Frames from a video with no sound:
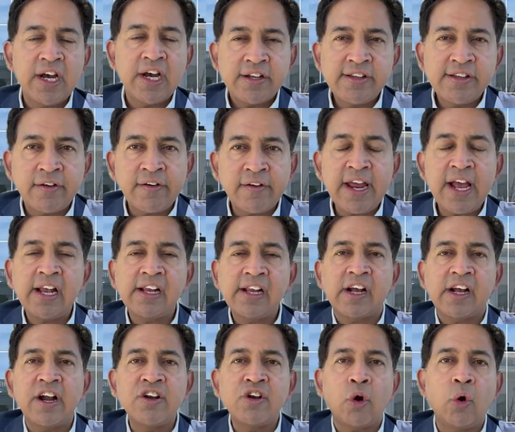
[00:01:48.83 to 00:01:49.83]
The real
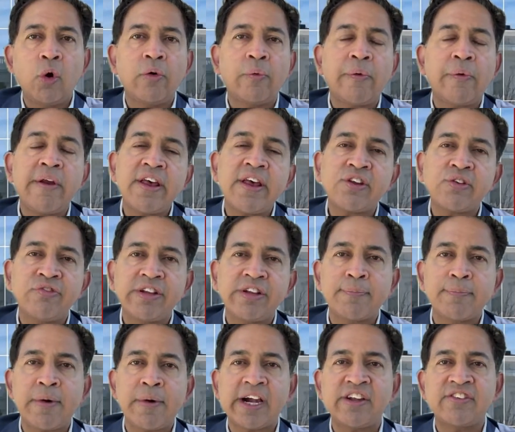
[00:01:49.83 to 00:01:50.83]
control rests with the
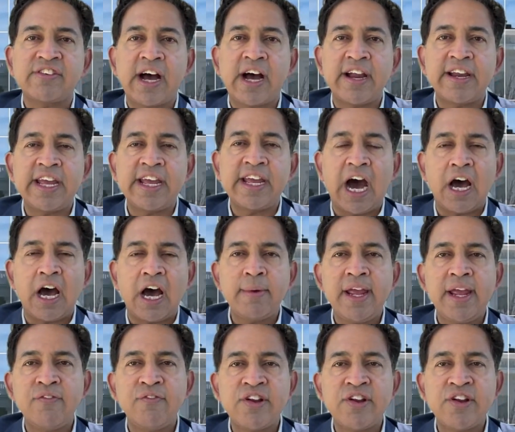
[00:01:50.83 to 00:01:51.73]
Pakistani army,